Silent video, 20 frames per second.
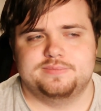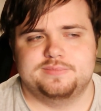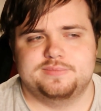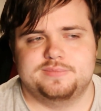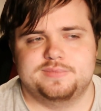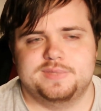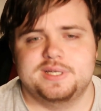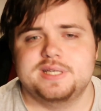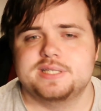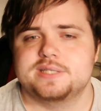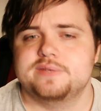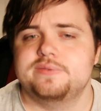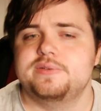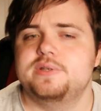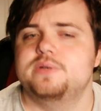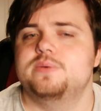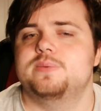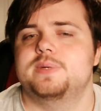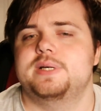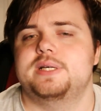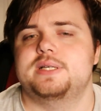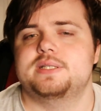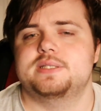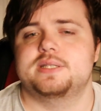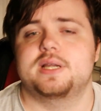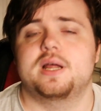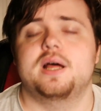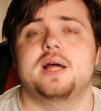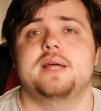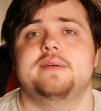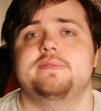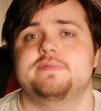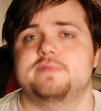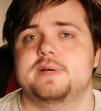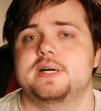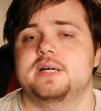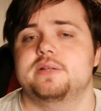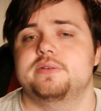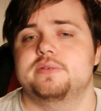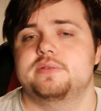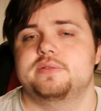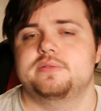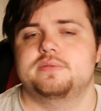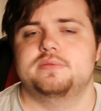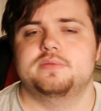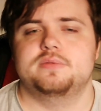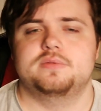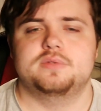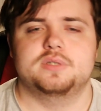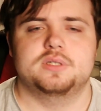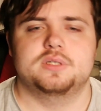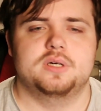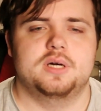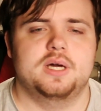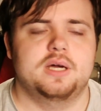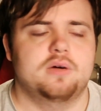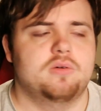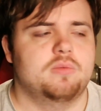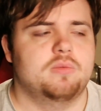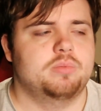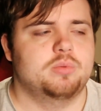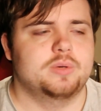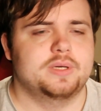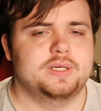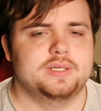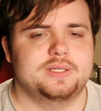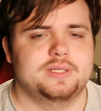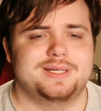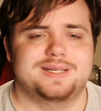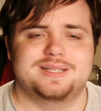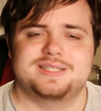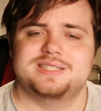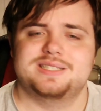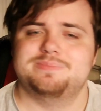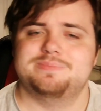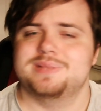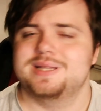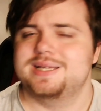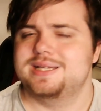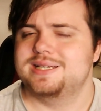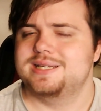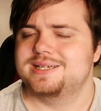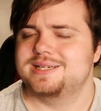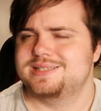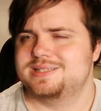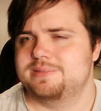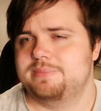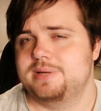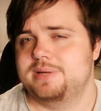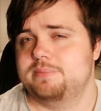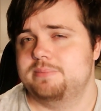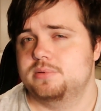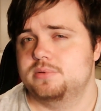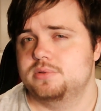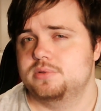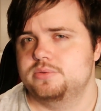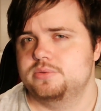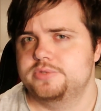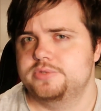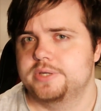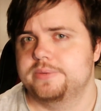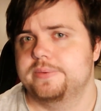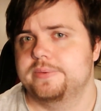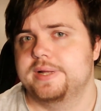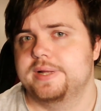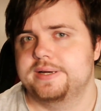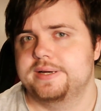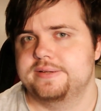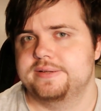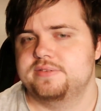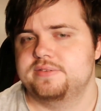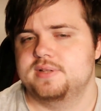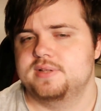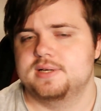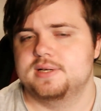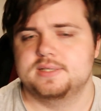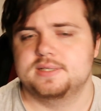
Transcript: here's a few ways that I found that help when explaining it to people who don't understand.